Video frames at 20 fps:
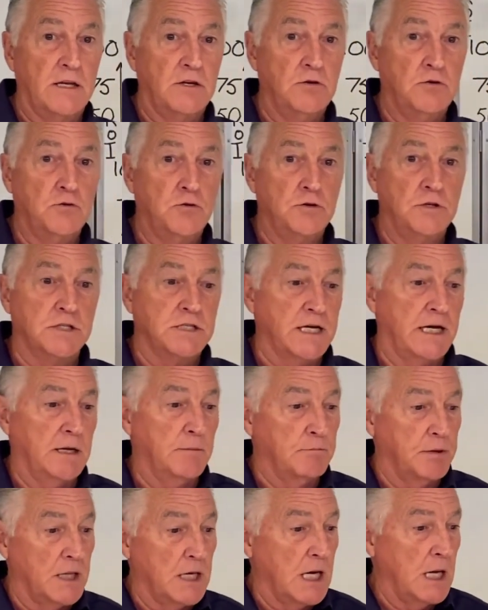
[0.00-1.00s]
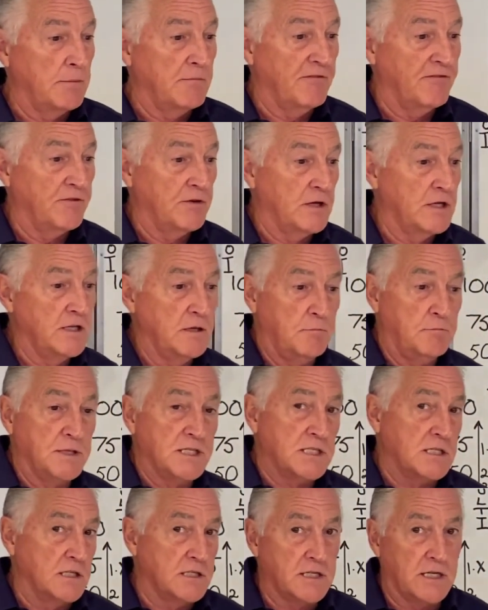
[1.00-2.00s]
You couldn't take blame for your
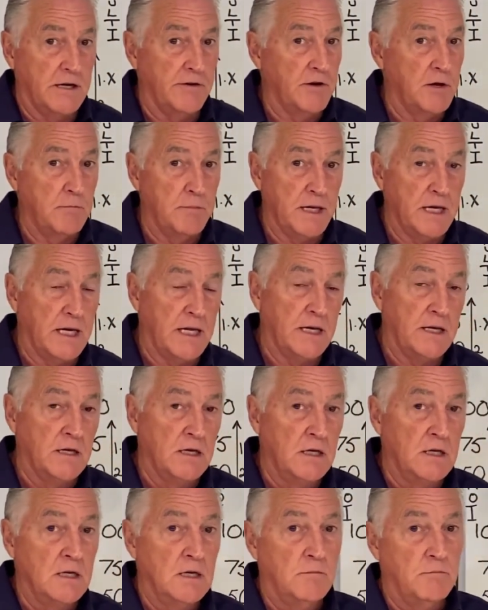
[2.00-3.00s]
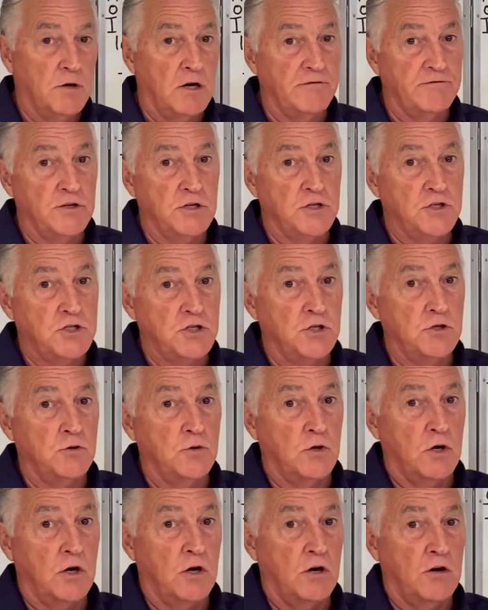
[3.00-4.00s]
business going bad by virtue
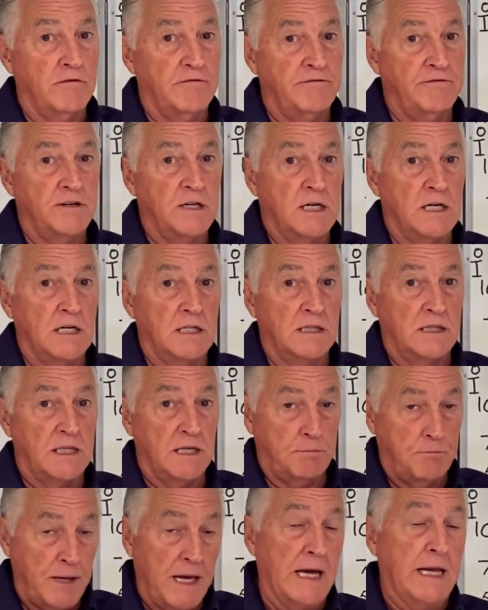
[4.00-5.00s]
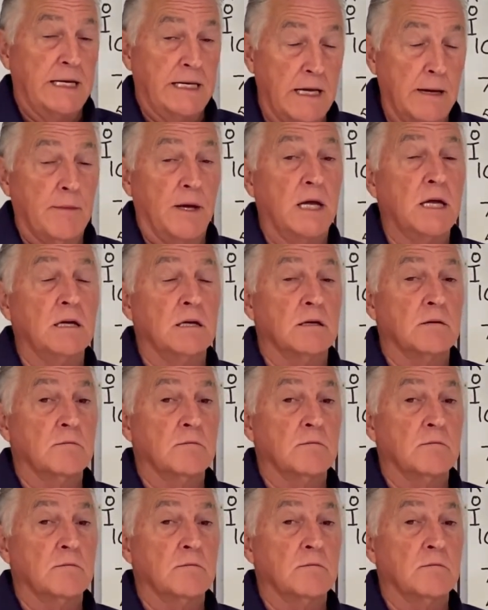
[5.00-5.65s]
of the pandemic.